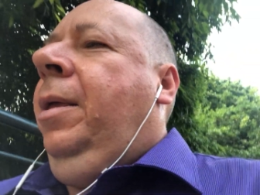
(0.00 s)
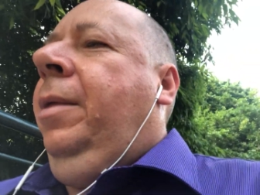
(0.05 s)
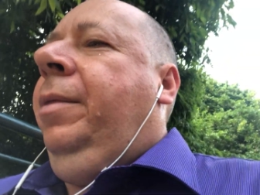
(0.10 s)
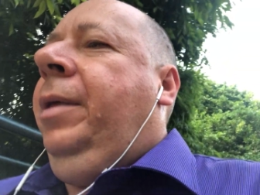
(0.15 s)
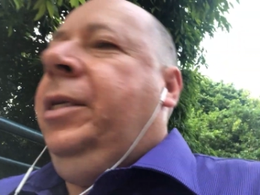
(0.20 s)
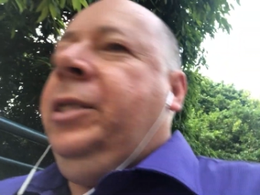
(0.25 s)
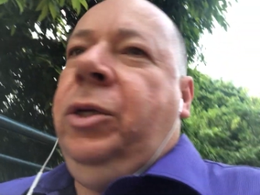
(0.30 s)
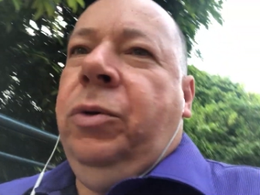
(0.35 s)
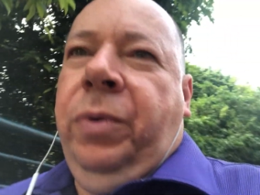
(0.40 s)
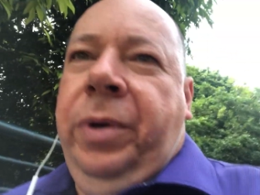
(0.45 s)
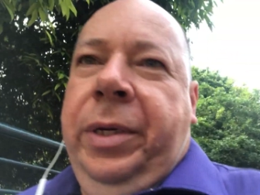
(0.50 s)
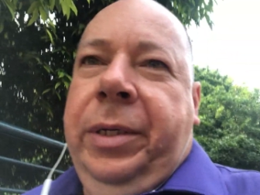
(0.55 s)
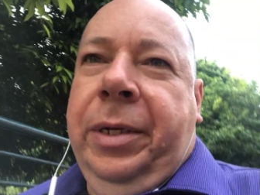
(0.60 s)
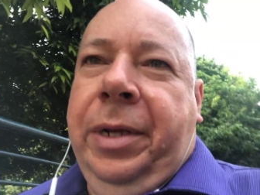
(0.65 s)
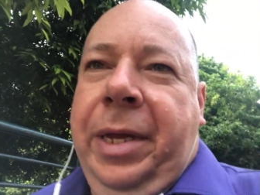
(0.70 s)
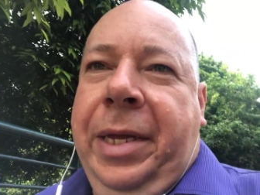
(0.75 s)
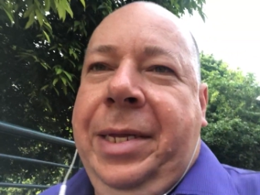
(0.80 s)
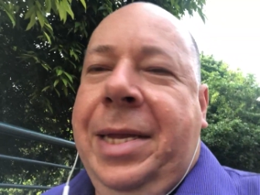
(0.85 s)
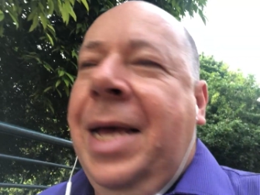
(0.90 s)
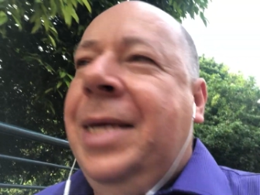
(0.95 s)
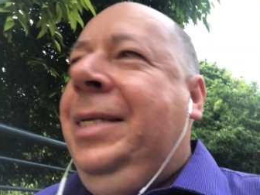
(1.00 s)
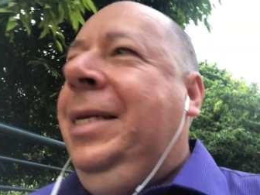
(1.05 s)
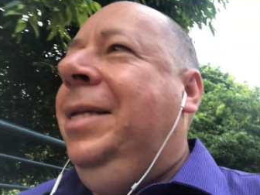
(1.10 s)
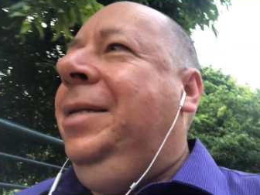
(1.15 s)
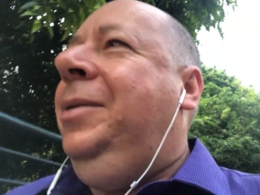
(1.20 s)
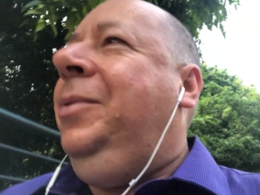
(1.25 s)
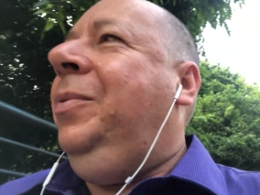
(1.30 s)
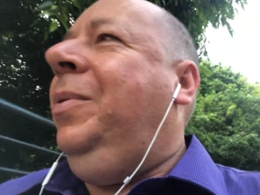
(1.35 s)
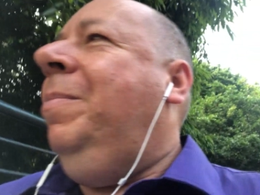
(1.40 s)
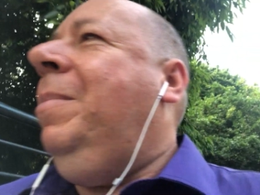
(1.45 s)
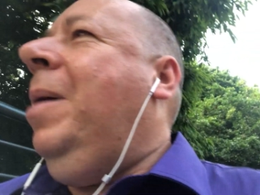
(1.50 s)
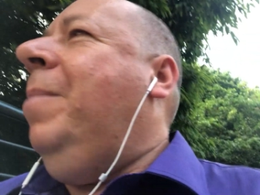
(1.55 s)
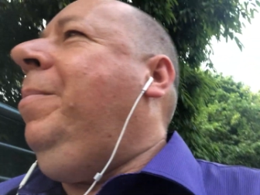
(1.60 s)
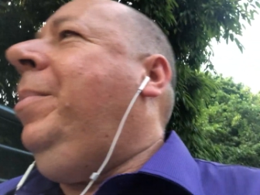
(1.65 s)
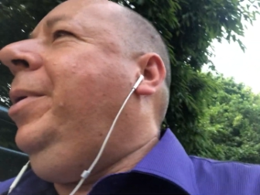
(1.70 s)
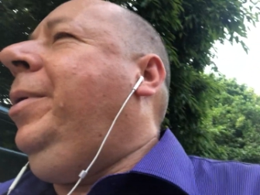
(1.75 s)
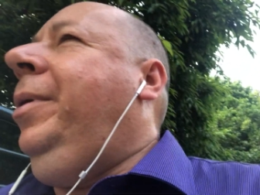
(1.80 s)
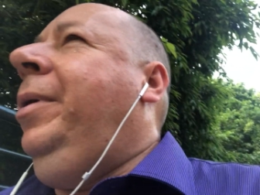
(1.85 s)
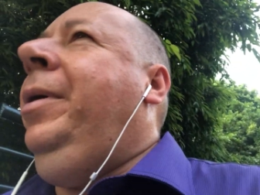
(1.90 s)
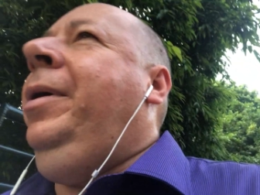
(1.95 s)
there's a reason he doesn't
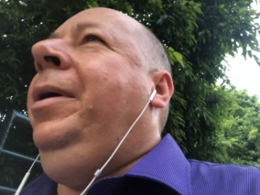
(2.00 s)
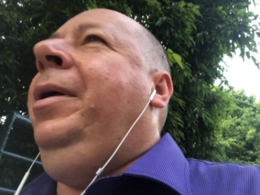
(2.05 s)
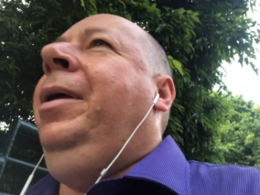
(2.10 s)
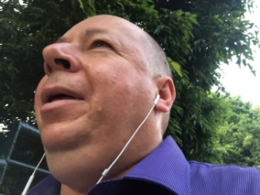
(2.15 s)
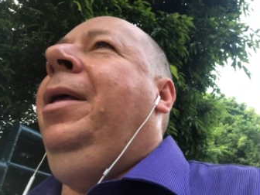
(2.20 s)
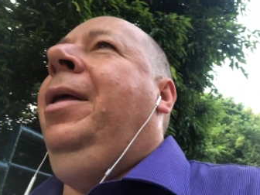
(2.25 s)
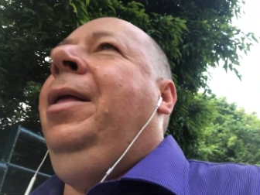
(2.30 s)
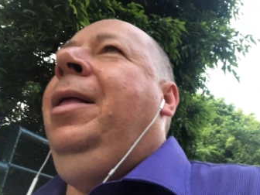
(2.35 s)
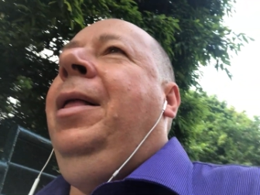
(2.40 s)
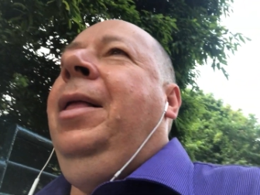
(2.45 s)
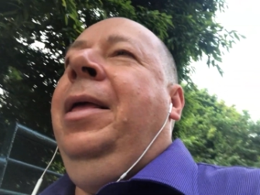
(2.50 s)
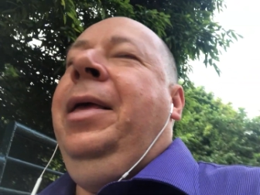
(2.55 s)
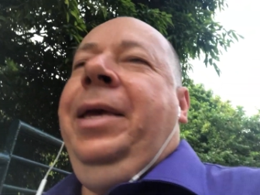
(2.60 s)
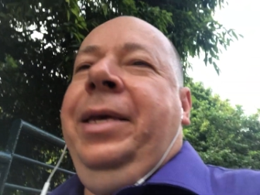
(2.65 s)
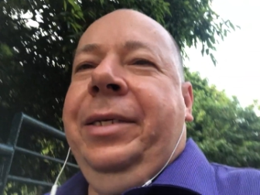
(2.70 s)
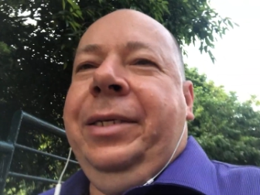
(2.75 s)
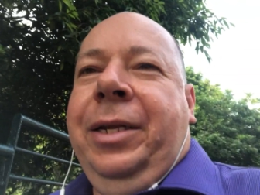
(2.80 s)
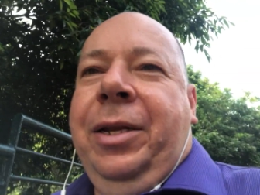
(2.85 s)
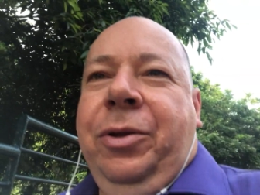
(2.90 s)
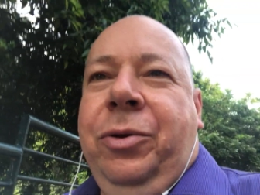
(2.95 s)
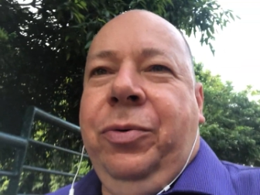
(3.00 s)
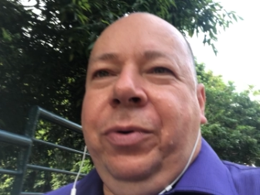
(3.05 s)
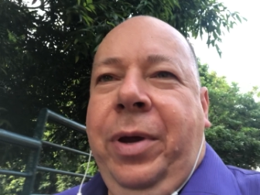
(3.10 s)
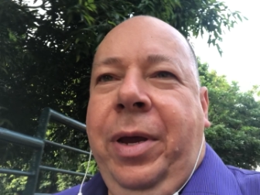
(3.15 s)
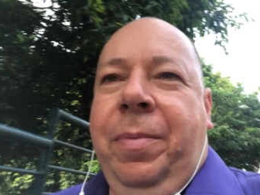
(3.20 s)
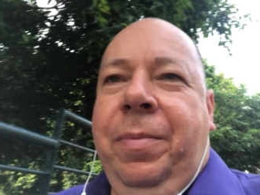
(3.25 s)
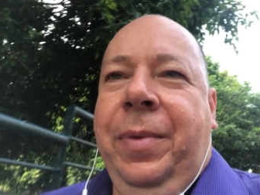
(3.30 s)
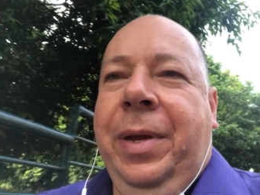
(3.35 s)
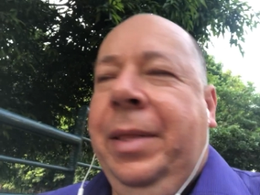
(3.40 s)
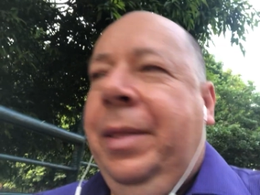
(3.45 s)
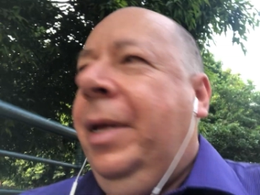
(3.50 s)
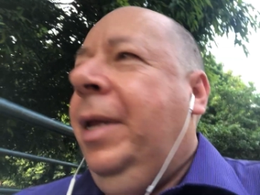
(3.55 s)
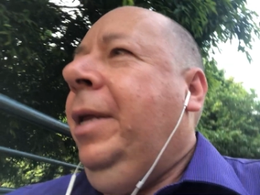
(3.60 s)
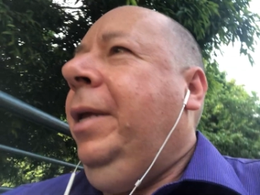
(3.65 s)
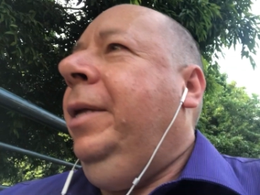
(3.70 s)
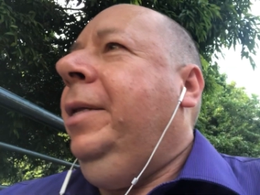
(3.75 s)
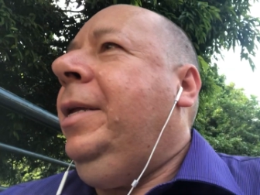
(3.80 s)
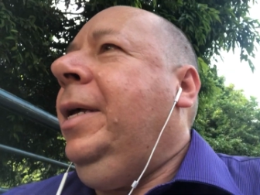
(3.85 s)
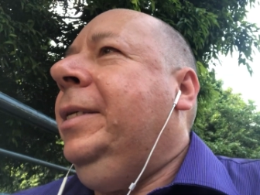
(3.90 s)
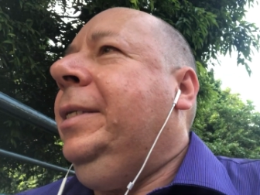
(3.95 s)
remember he's in a dream and that
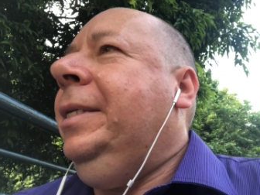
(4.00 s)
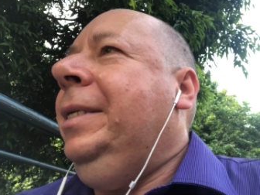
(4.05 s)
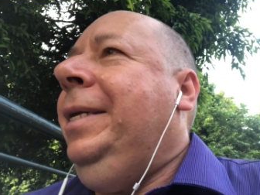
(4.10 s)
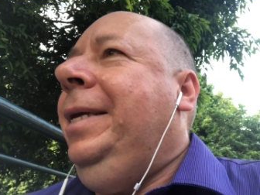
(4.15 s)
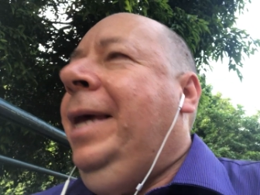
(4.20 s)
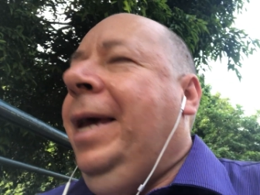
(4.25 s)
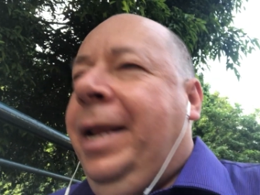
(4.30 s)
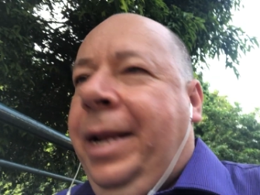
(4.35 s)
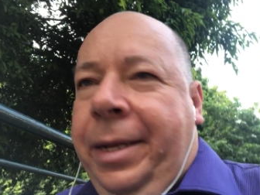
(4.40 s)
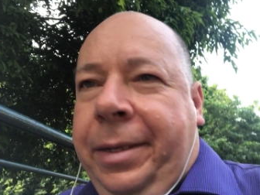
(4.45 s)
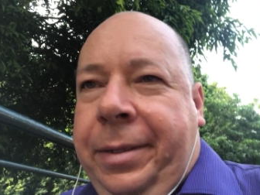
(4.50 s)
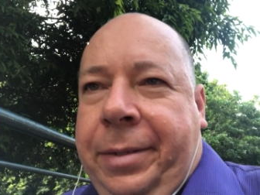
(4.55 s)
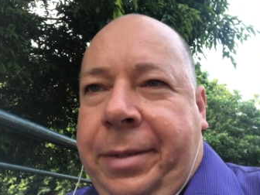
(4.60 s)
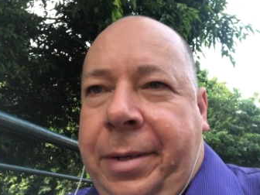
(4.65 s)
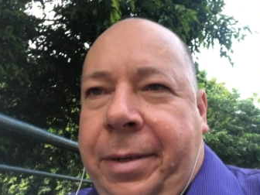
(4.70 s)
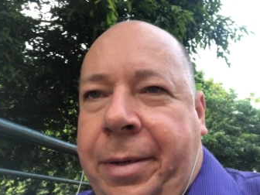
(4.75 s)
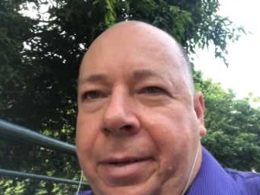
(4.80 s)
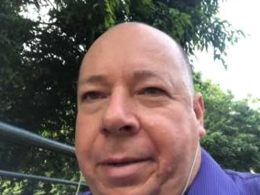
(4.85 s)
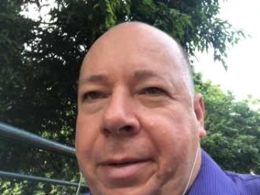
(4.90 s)
he doesn't get it.